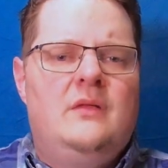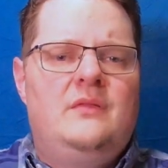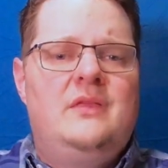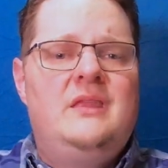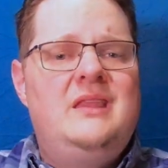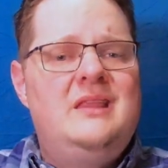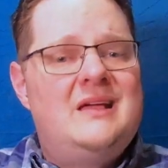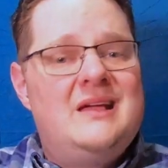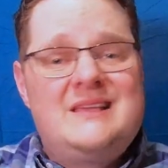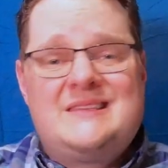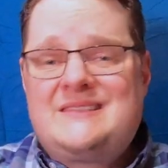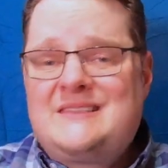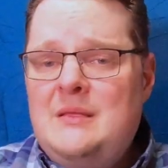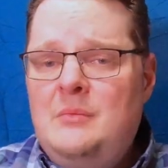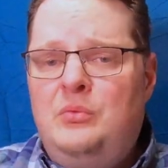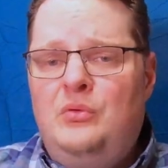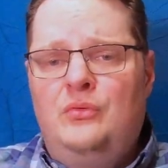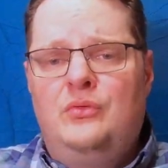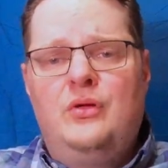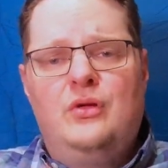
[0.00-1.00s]
Then
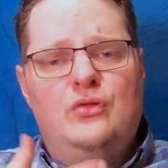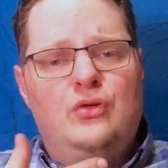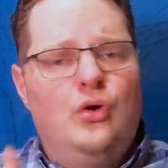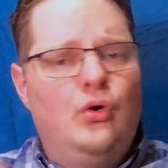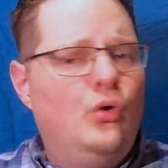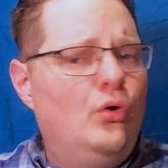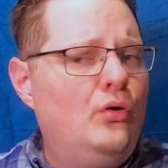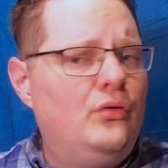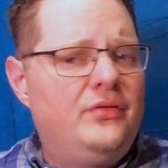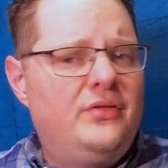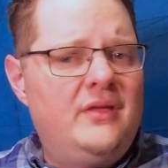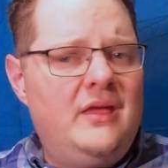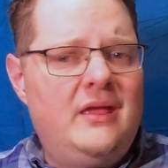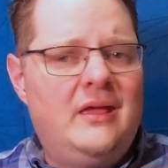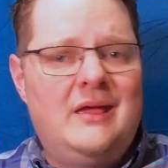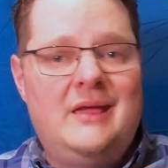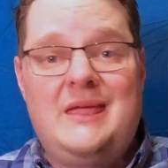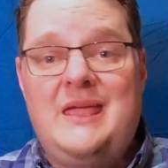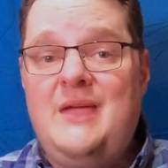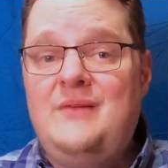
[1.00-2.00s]
assembled the whole
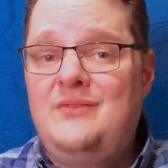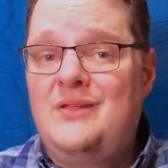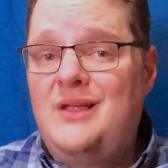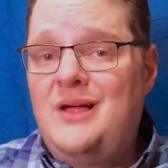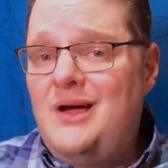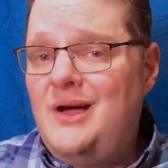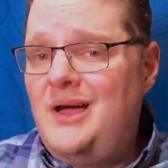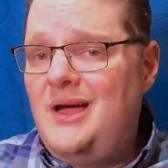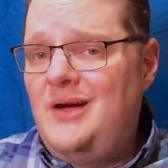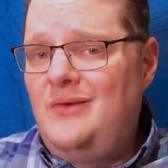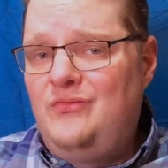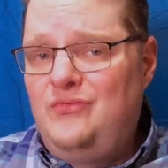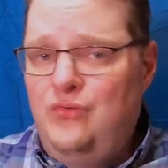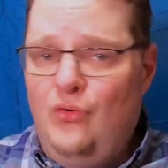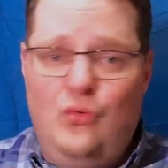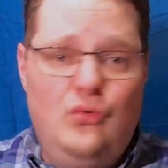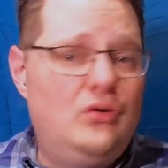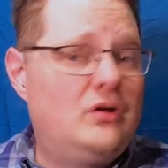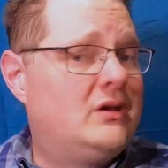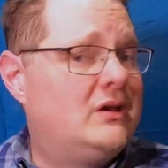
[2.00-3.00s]
thing and gave it a
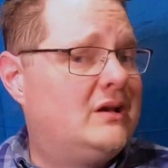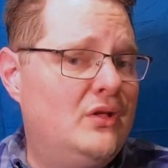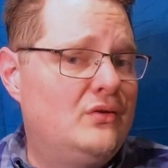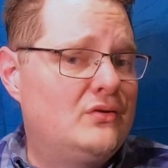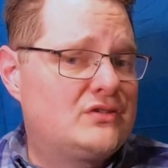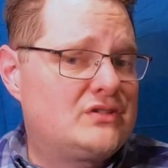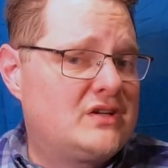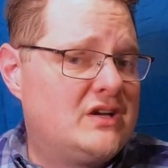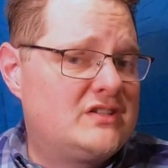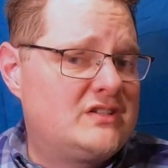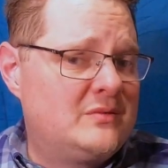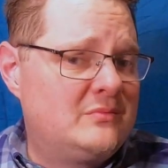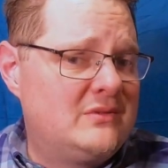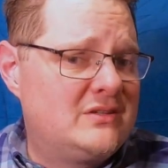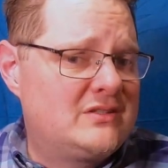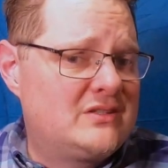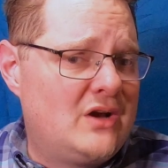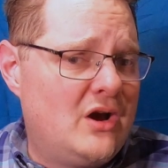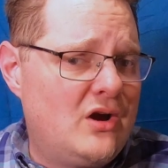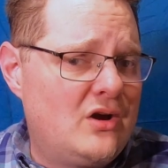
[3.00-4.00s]
full Miller's Custom
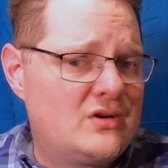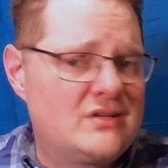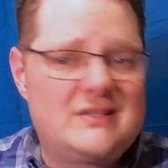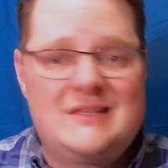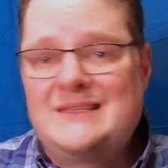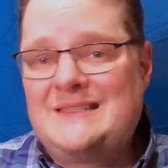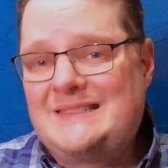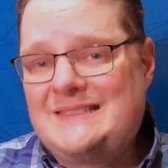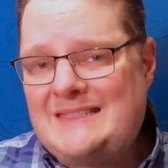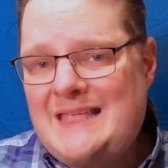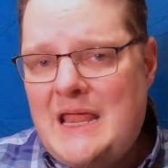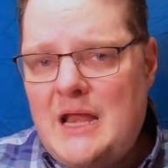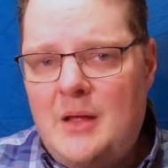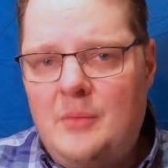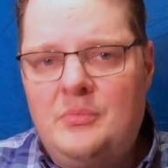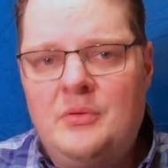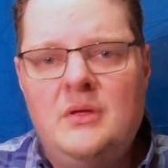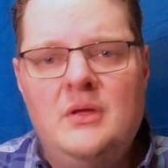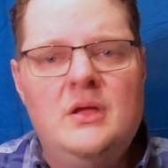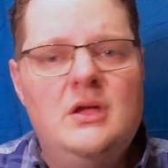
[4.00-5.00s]
Guitars
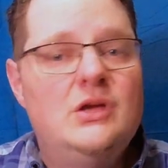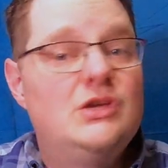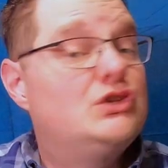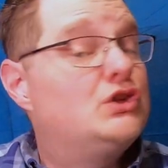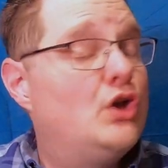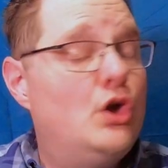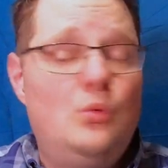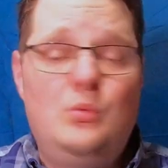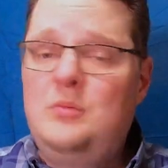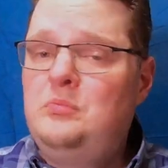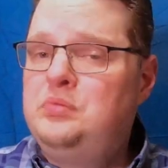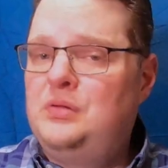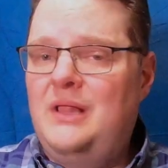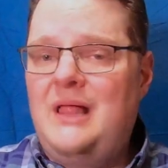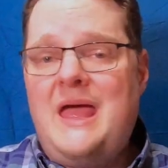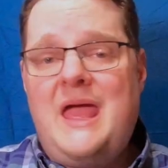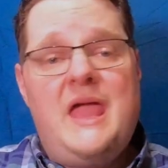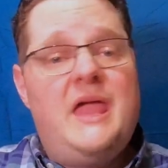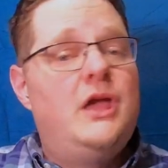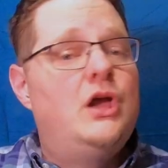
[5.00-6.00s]
setup so it would
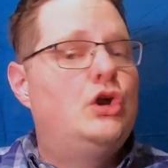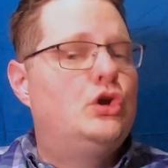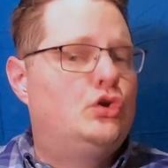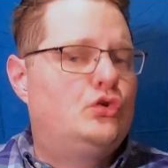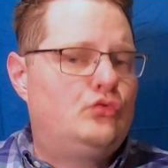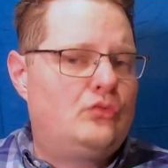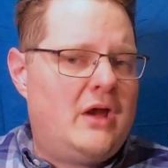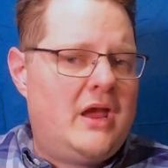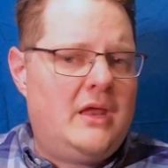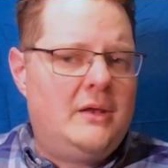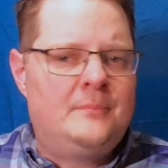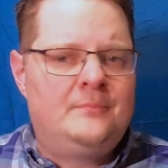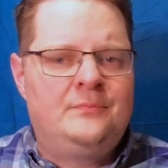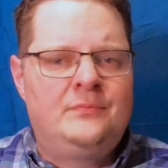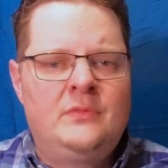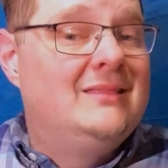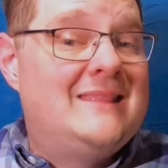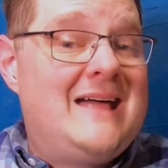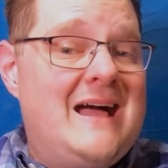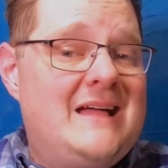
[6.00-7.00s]
play great.
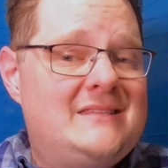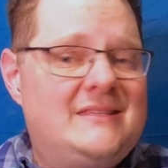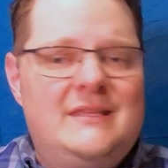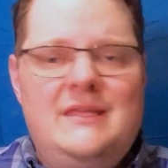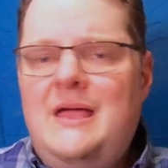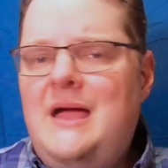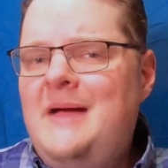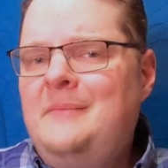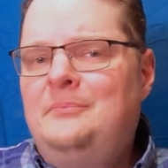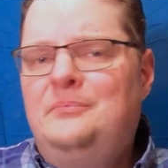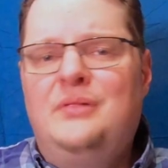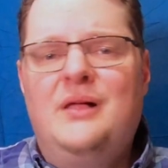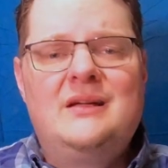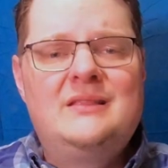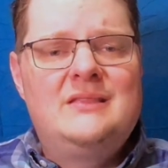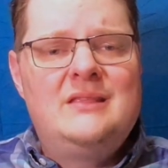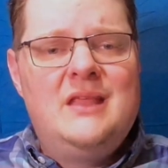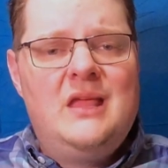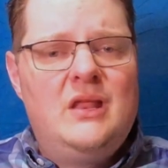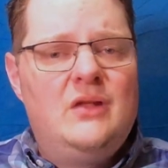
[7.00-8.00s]
Lastly, I
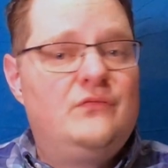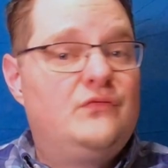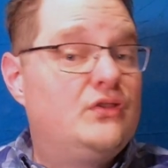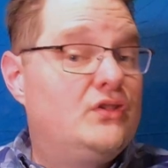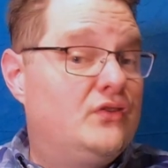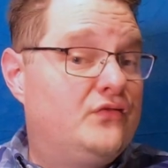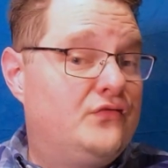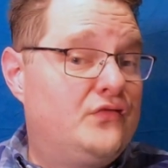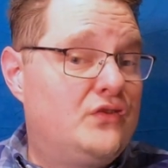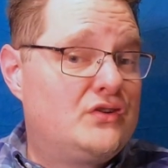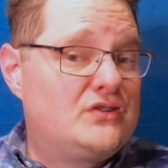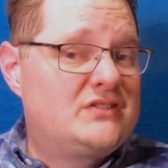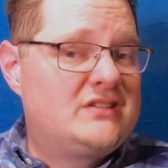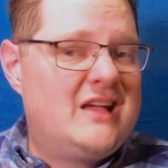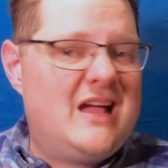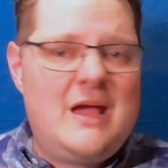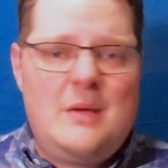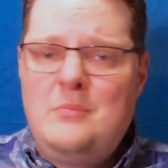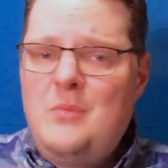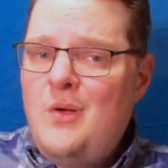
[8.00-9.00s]
plugged it in for the first
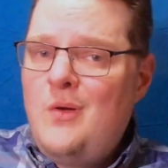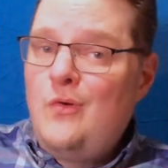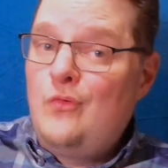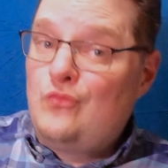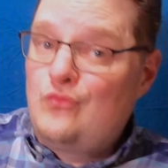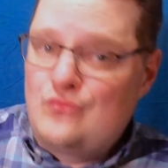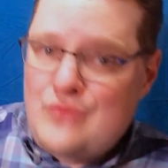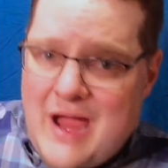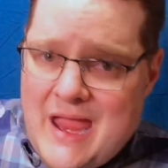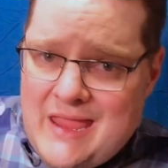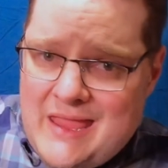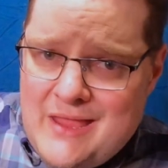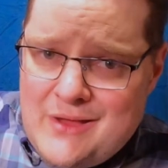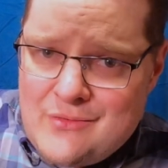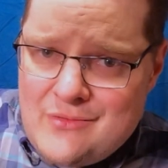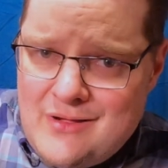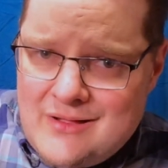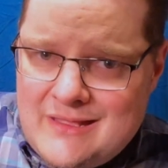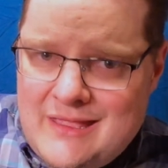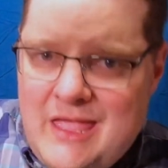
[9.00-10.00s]
time right
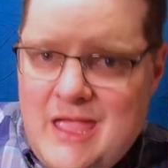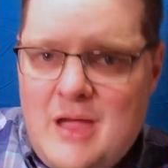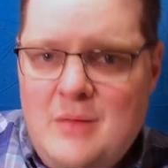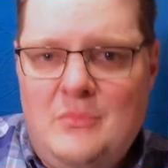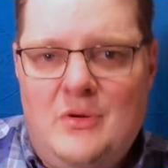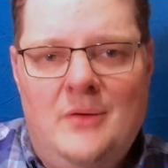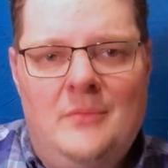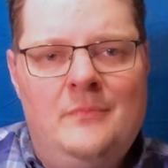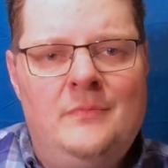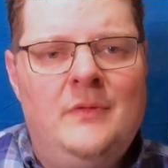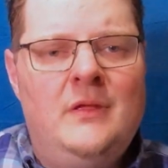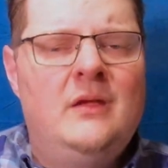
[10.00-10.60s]
here on camera.